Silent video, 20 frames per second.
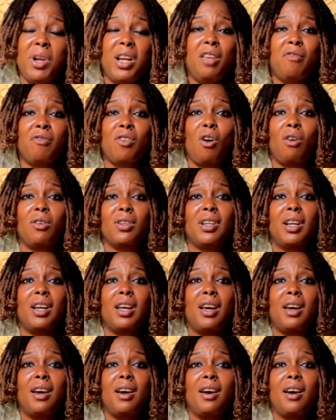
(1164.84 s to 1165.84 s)
believe God
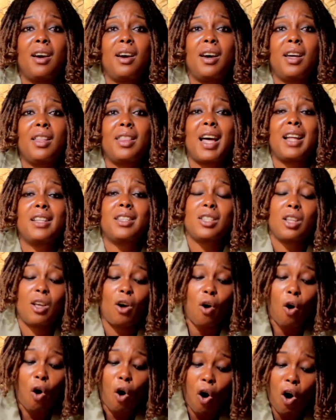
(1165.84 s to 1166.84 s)
that
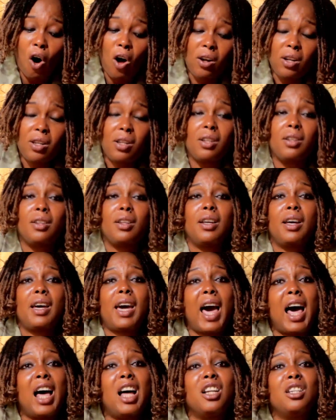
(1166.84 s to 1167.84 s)
all
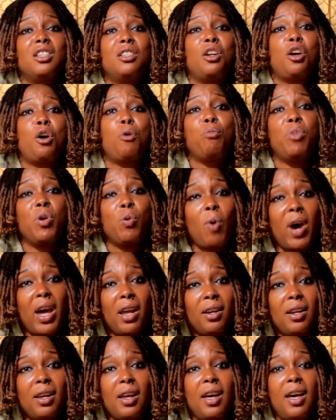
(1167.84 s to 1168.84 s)
can be
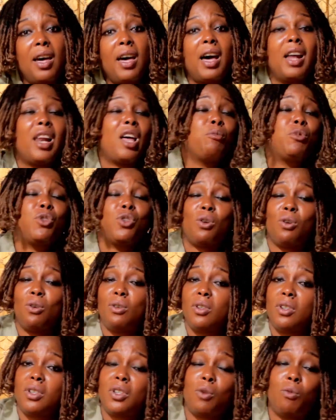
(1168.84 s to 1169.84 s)
well, and I'm
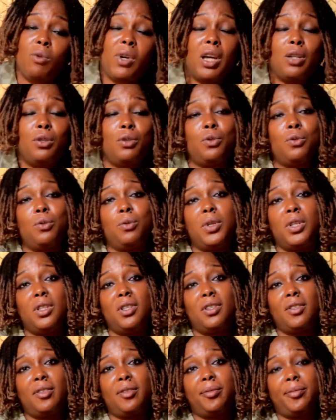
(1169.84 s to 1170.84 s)
sure they will get through
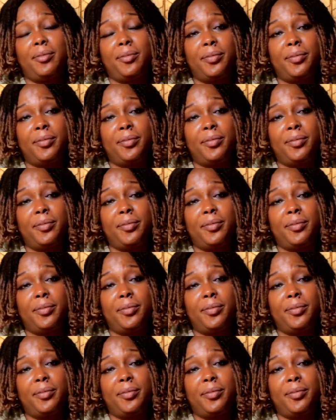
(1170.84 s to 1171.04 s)
it.